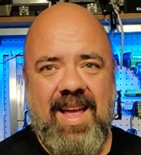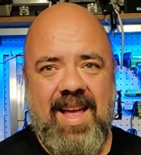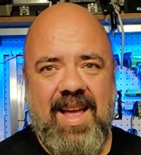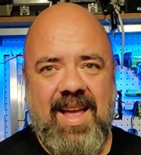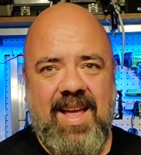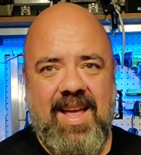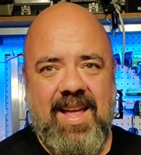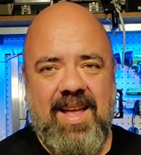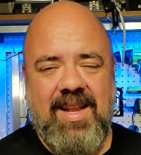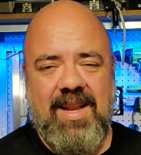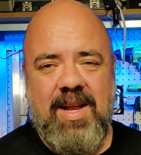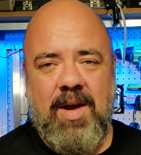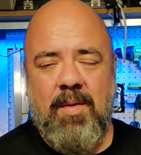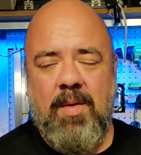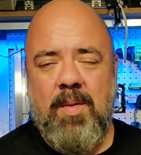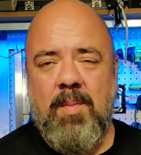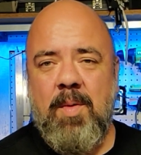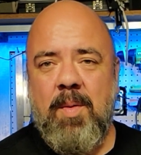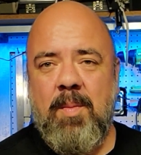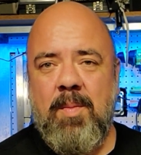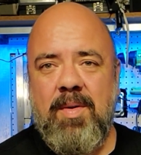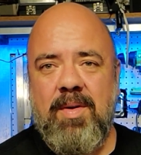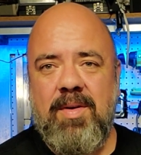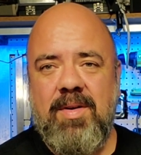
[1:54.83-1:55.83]
And I
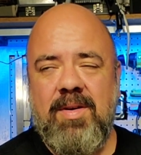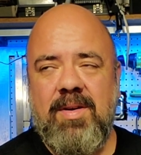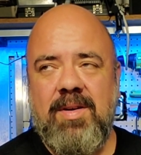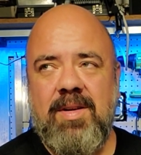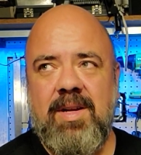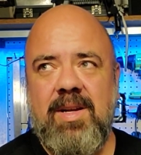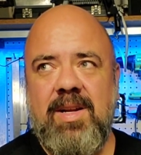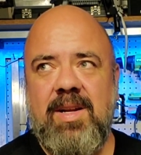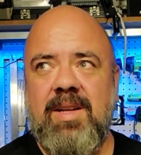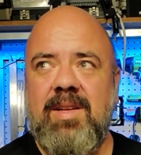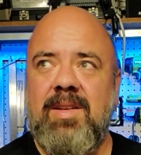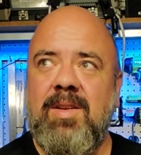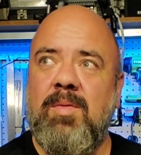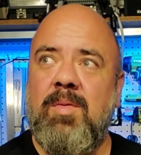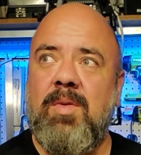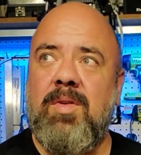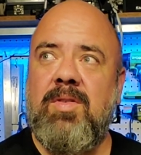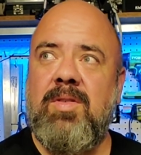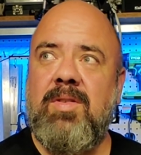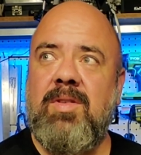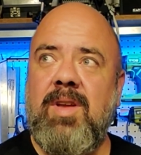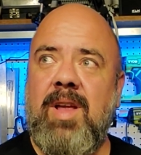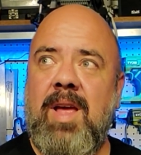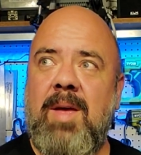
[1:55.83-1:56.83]
remember there
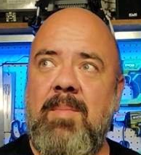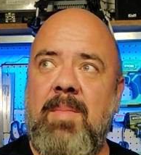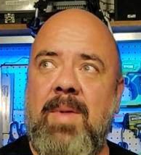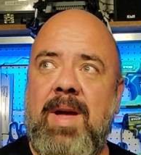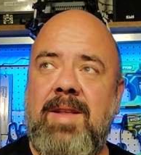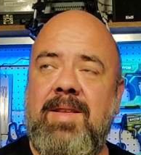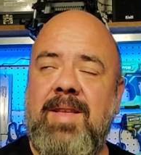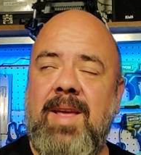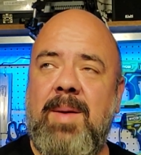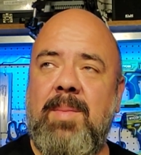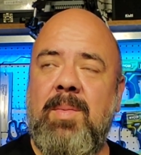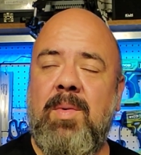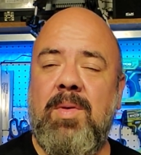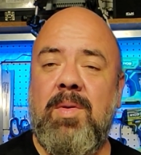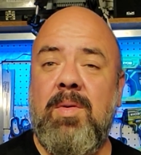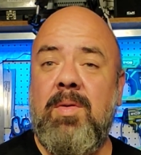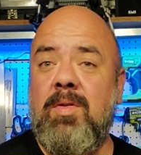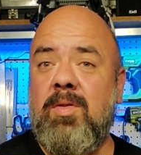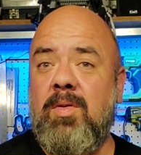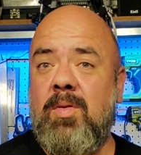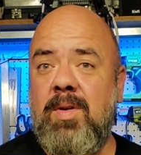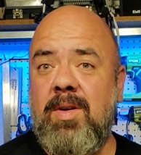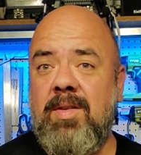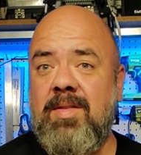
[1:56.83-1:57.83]
was, at my table, there
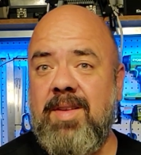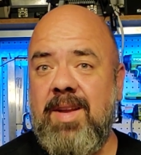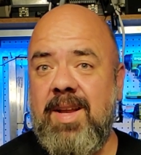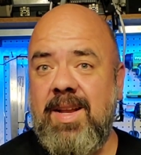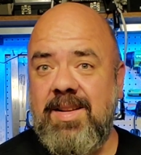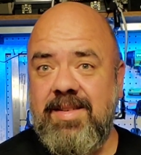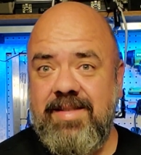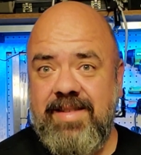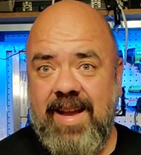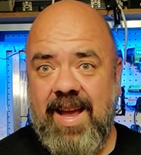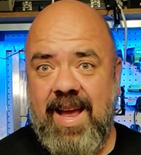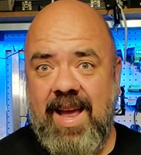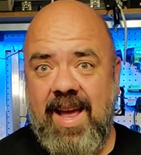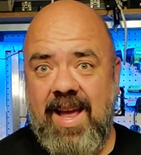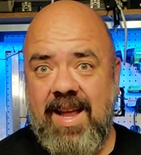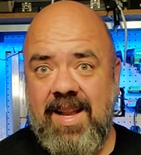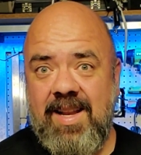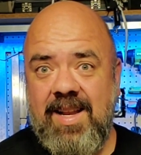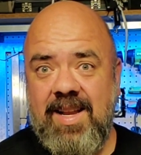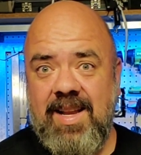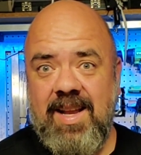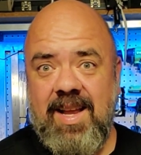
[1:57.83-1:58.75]
was Chrissy and Chad.